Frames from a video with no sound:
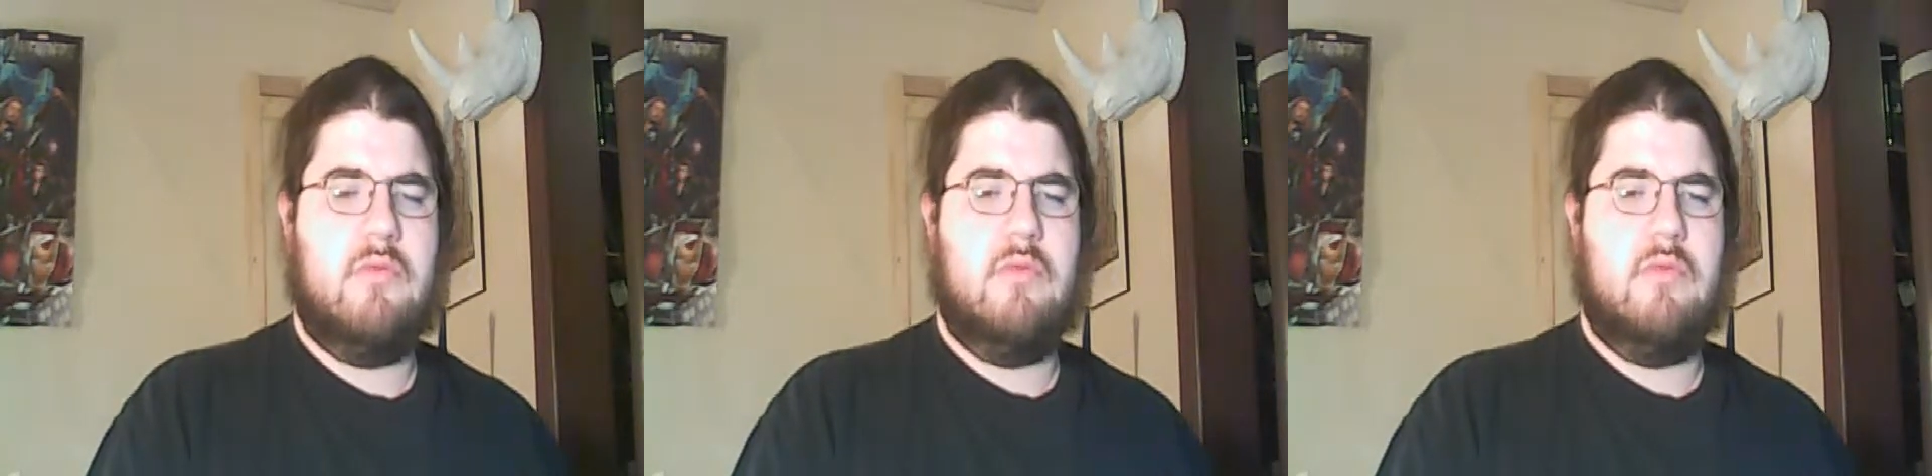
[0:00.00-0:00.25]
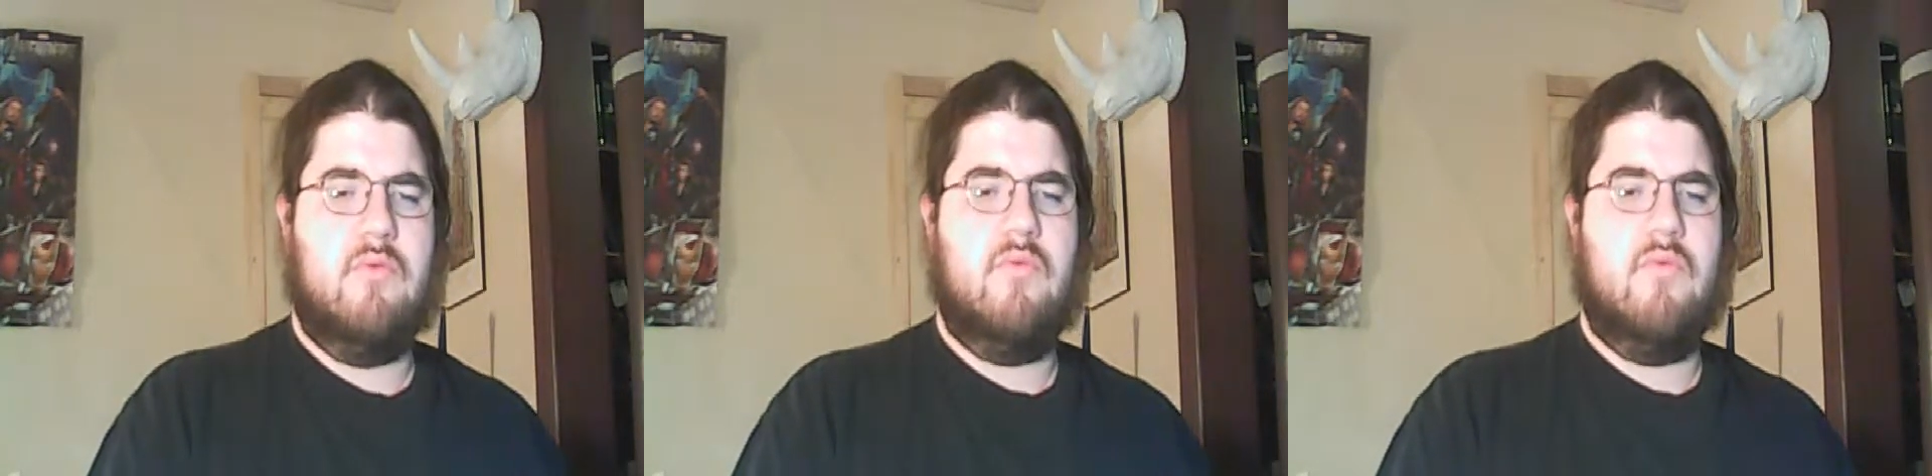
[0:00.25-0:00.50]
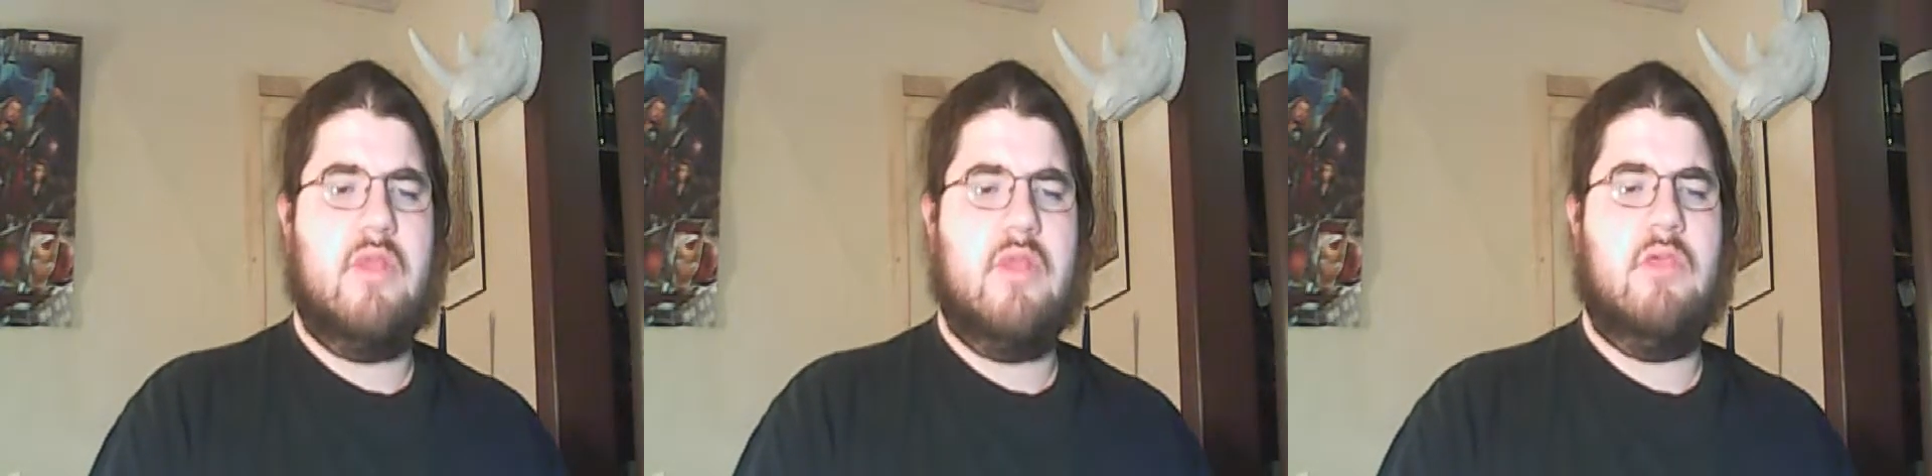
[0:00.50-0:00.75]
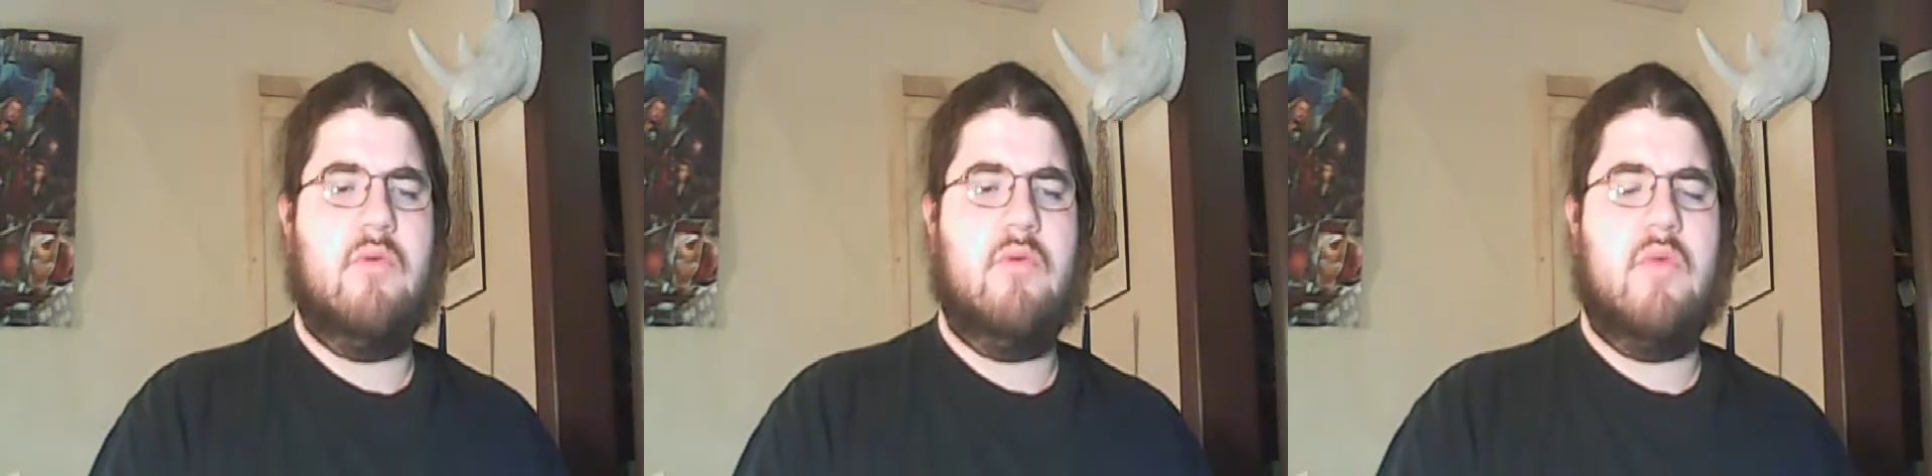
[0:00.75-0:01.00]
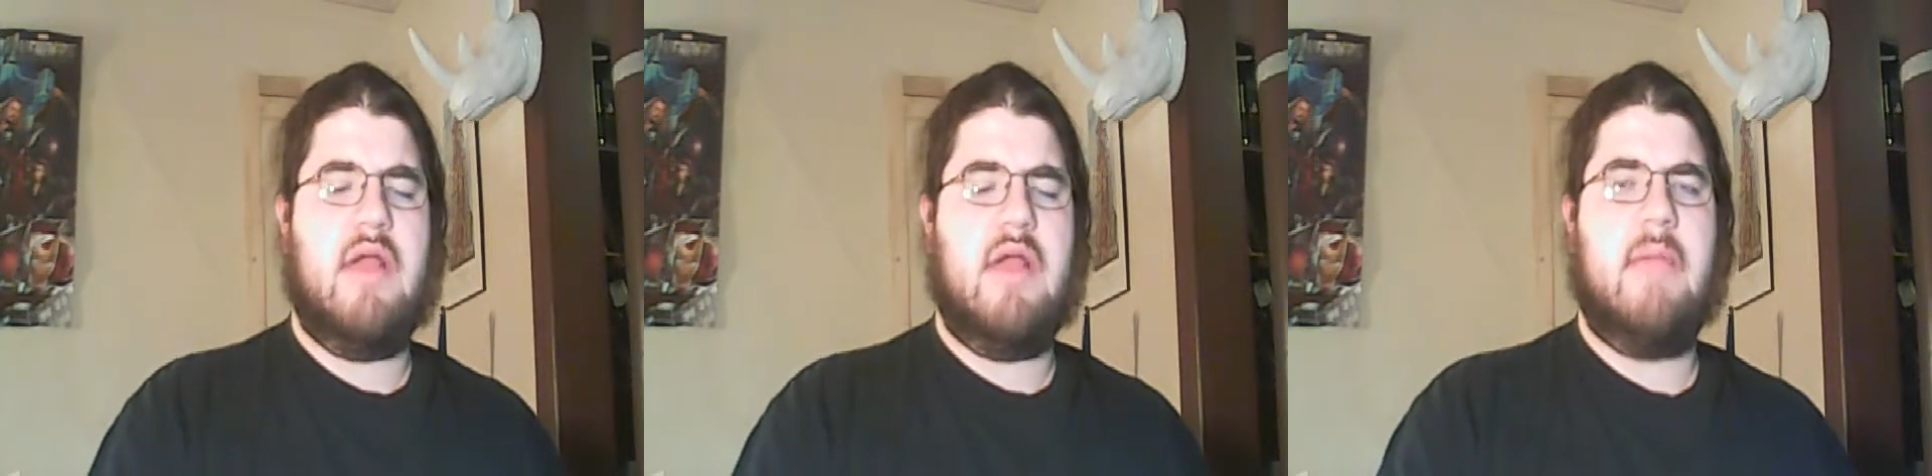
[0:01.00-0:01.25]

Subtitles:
When